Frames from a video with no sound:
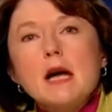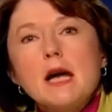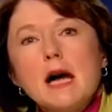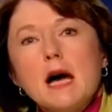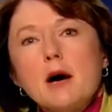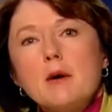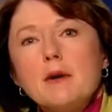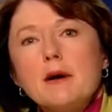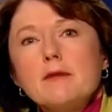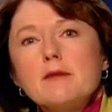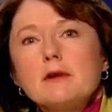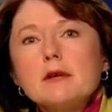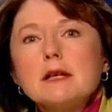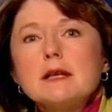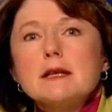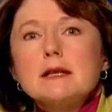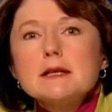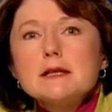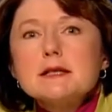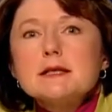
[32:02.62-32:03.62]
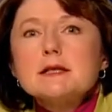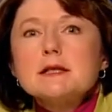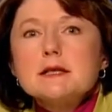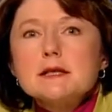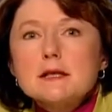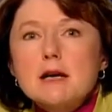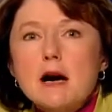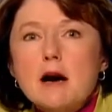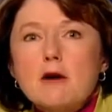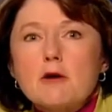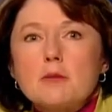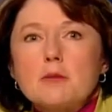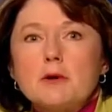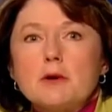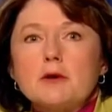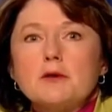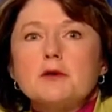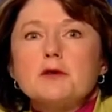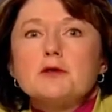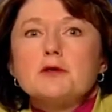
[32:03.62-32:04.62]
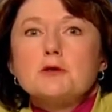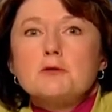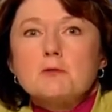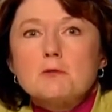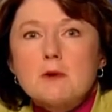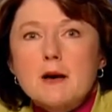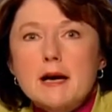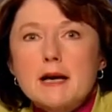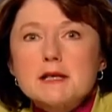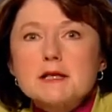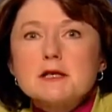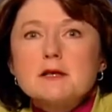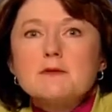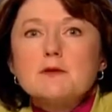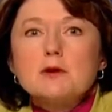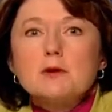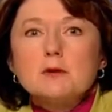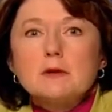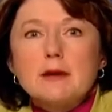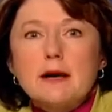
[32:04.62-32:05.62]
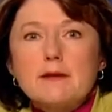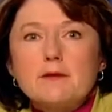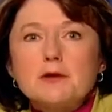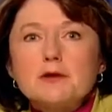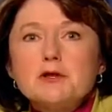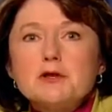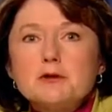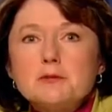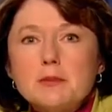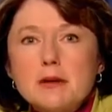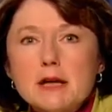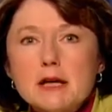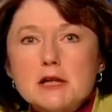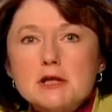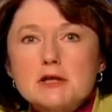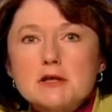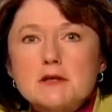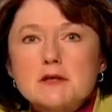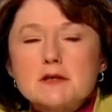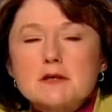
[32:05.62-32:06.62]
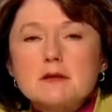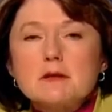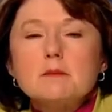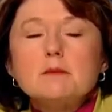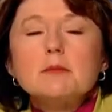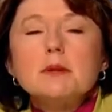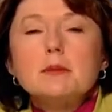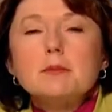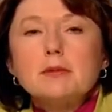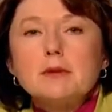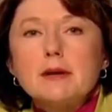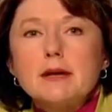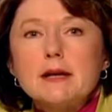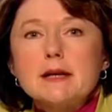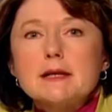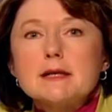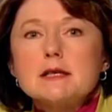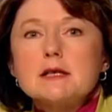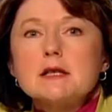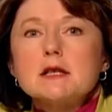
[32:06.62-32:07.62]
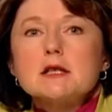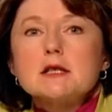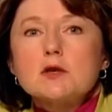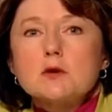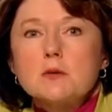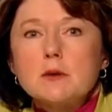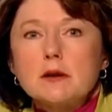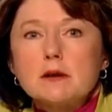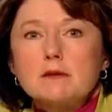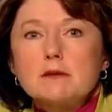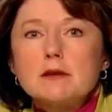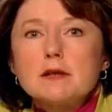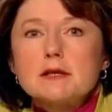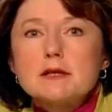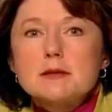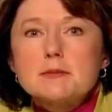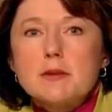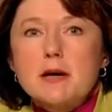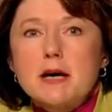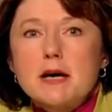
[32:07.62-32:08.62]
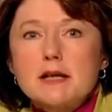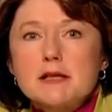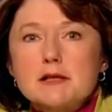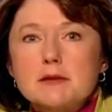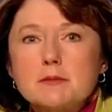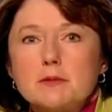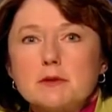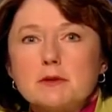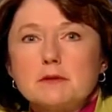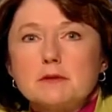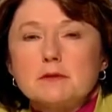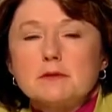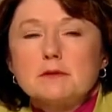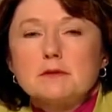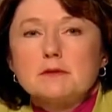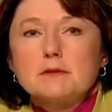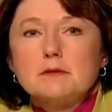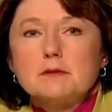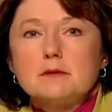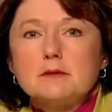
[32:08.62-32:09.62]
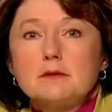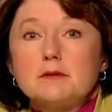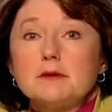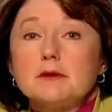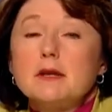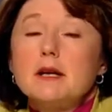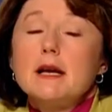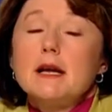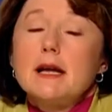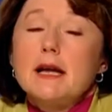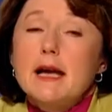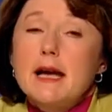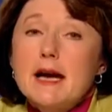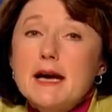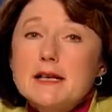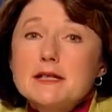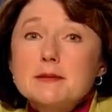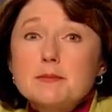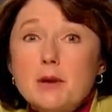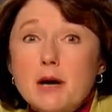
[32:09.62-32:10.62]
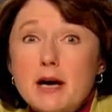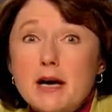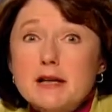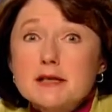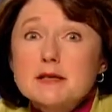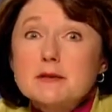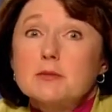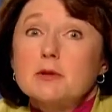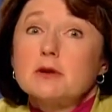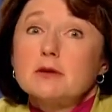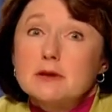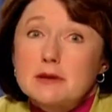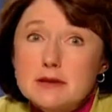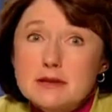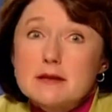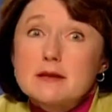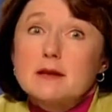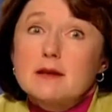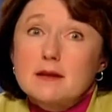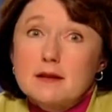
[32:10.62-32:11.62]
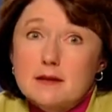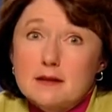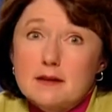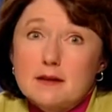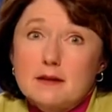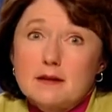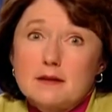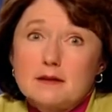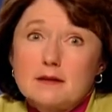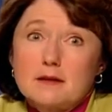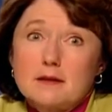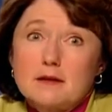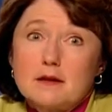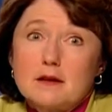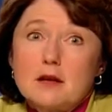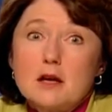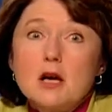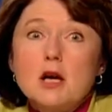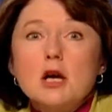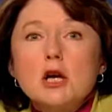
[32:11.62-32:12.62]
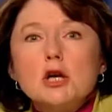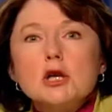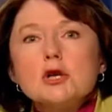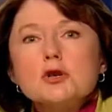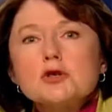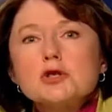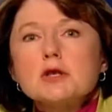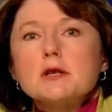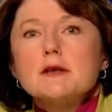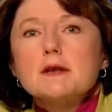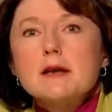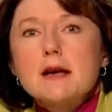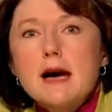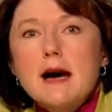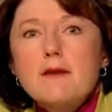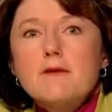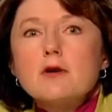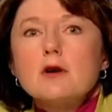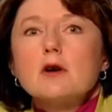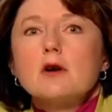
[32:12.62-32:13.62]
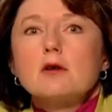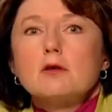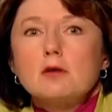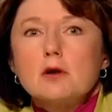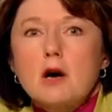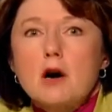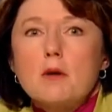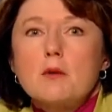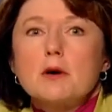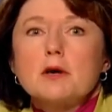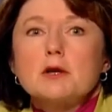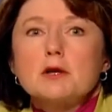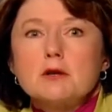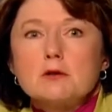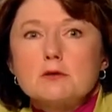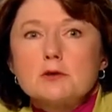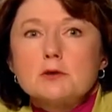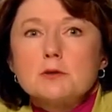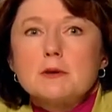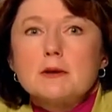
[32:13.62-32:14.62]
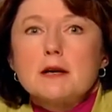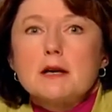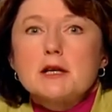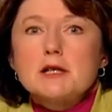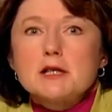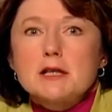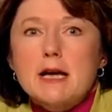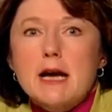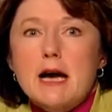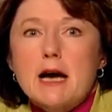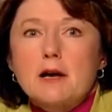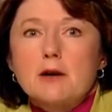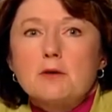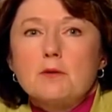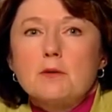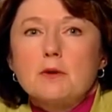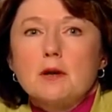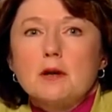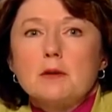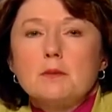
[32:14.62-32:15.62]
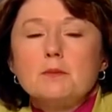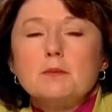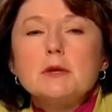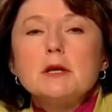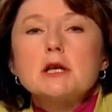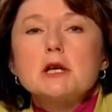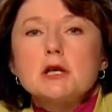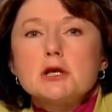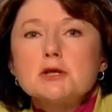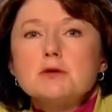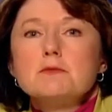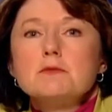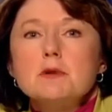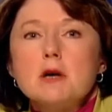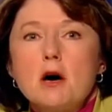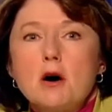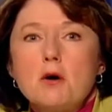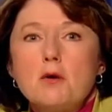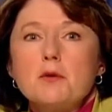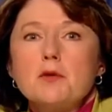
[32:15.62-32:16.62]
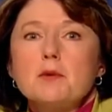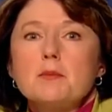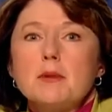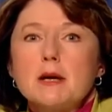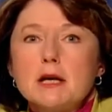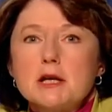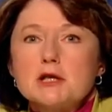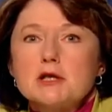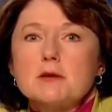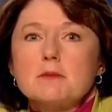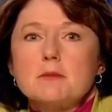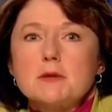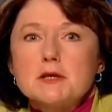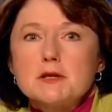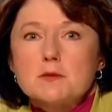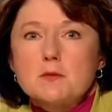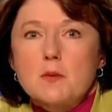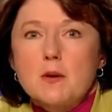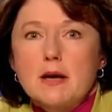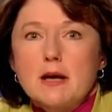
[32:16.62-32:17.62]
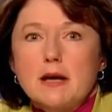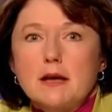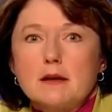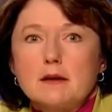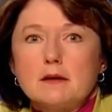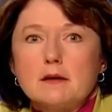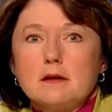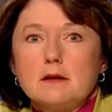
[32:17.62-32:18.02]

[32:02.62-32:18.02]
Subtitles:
However, it is desirable that the rest of your level 2 patients be placed as quickly as possible. As possible is the key. You should never lower your triage category because you know the patient must wait.